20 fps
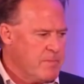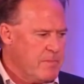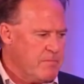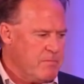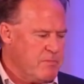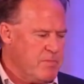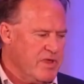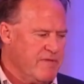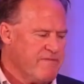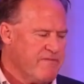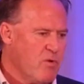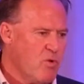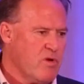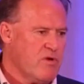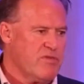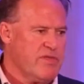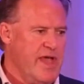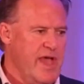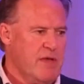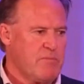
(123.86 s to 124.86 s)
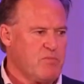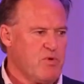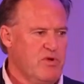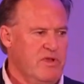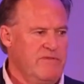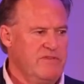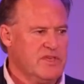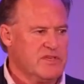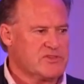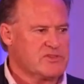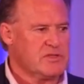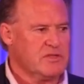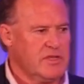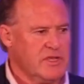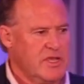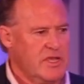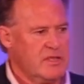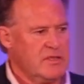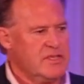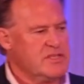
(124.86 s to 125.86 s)
before that,
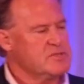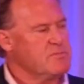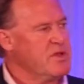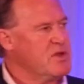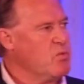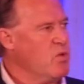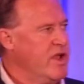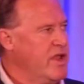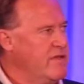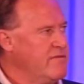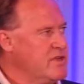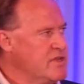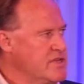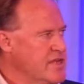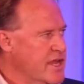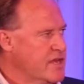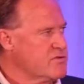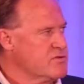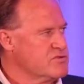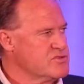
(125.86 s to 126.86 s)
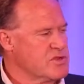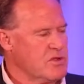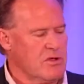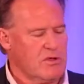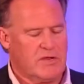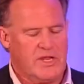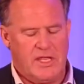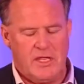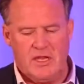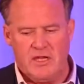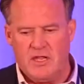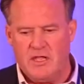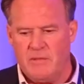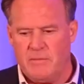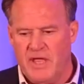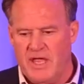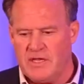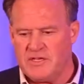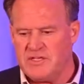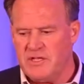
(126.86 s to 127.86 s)
previously, these mid-wave detectors called indium
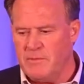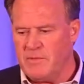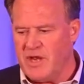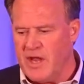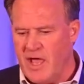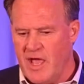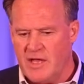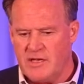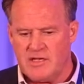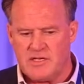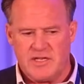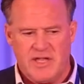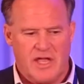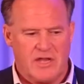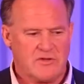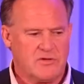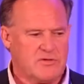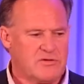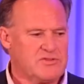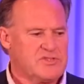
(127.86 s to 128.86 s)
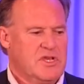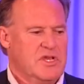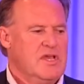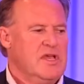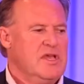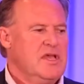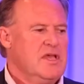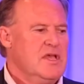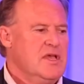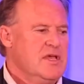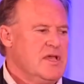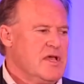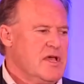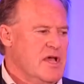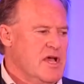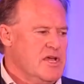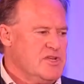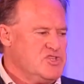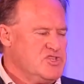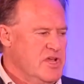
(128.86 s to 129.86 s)
antimonide detectors
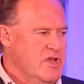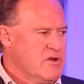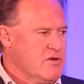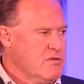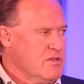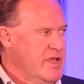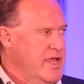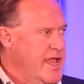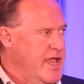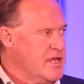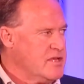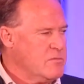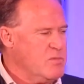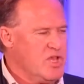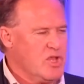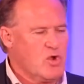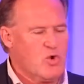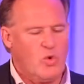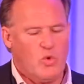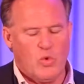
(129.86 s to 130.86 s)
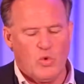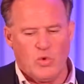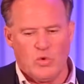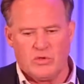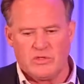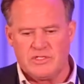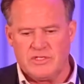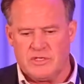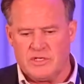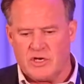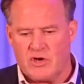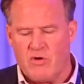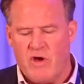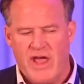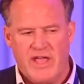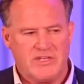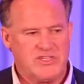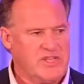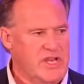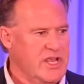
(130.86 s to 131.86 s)
generally had to be cooled to
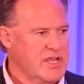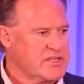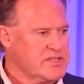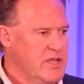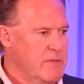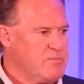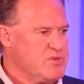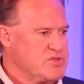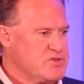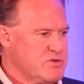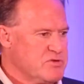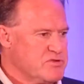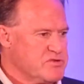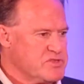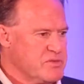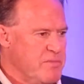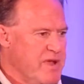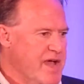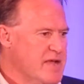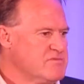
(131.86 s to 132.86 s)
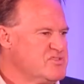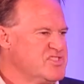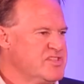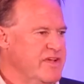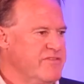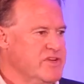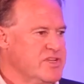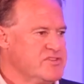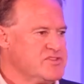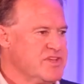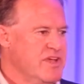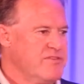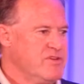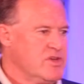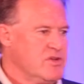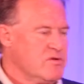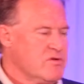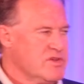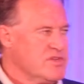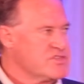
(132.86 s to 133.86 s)
cryogenic temperatures about 77
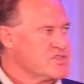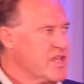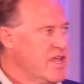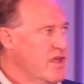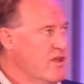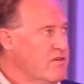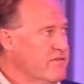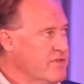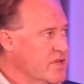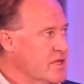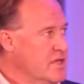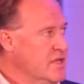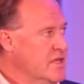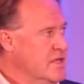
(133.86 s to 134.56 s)
degrees Kelvin.